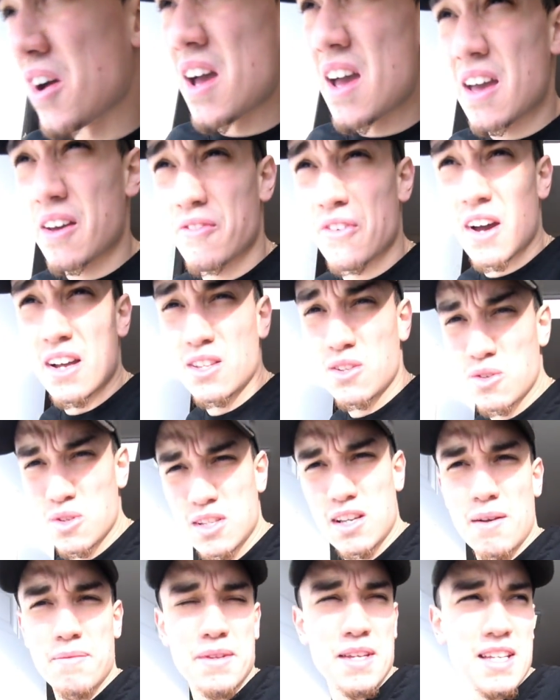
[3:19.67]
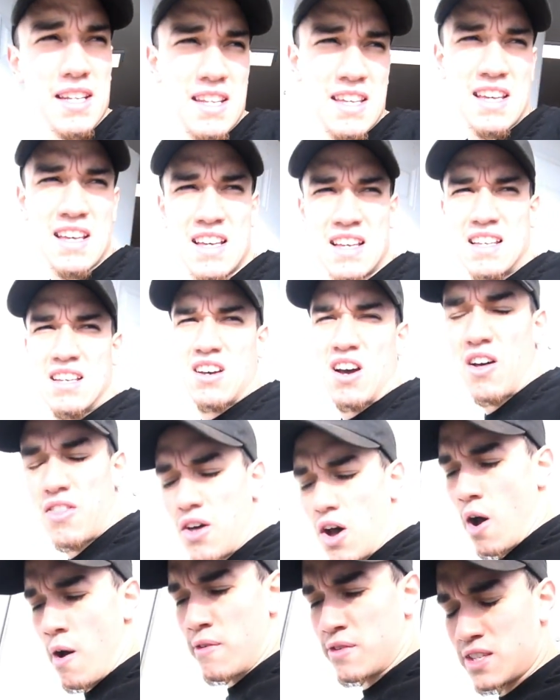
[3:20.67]
If I do something on
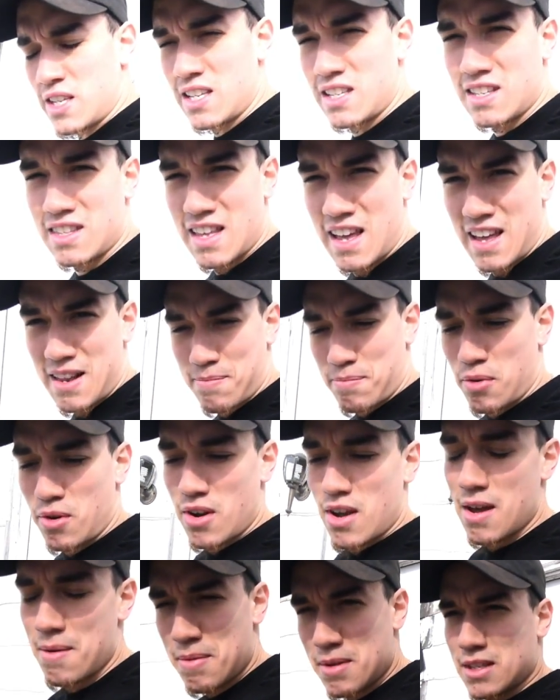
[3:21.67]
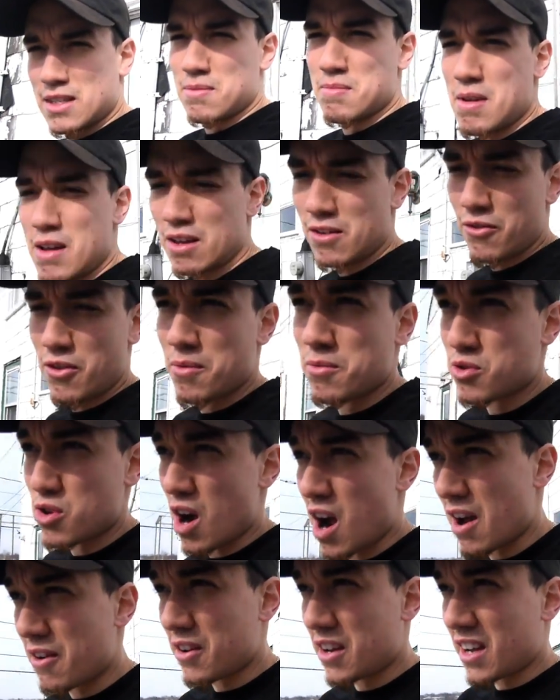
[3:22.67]
the off season that prohibits me from
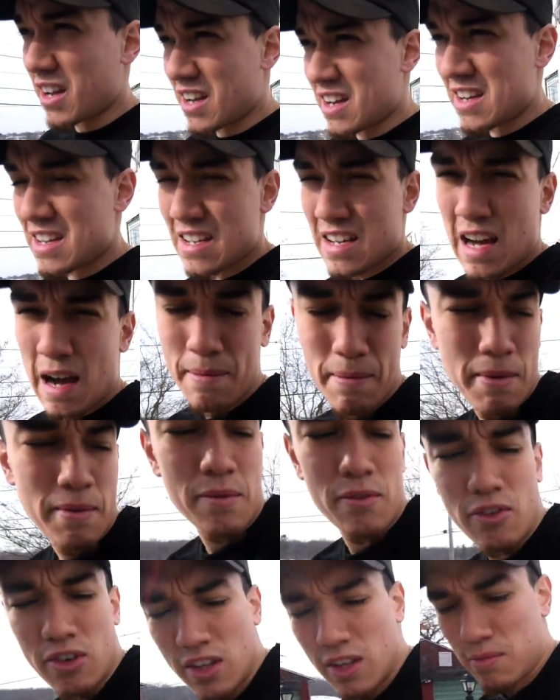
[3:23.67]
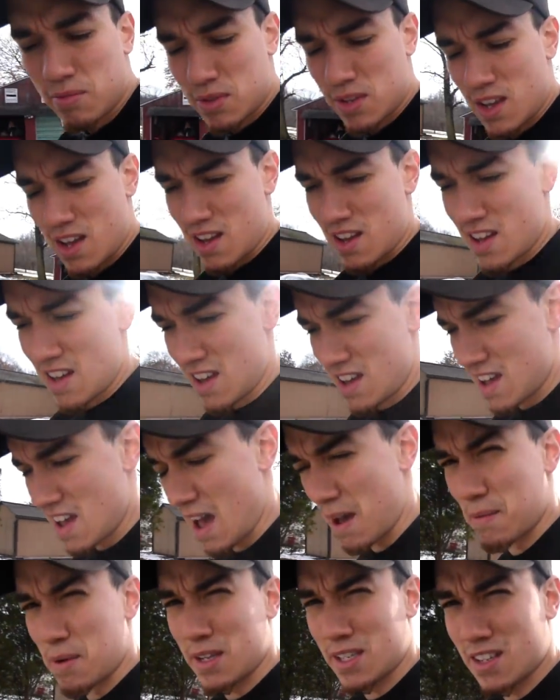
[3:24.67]
driving, I'm gonna be really upset
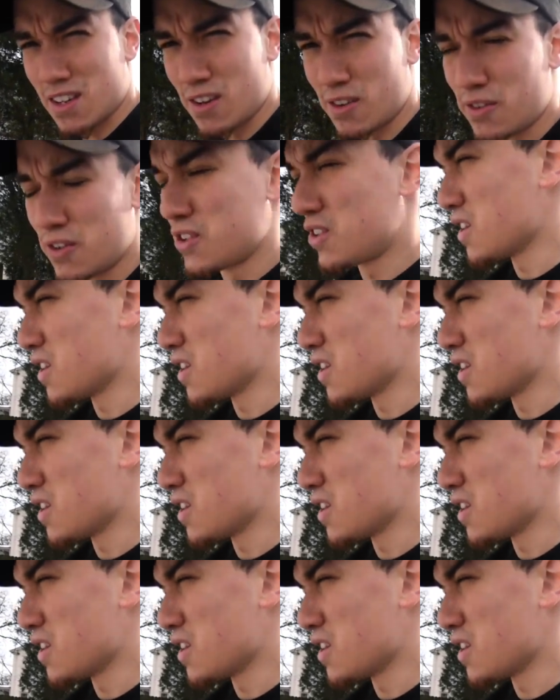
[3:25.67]
at myself.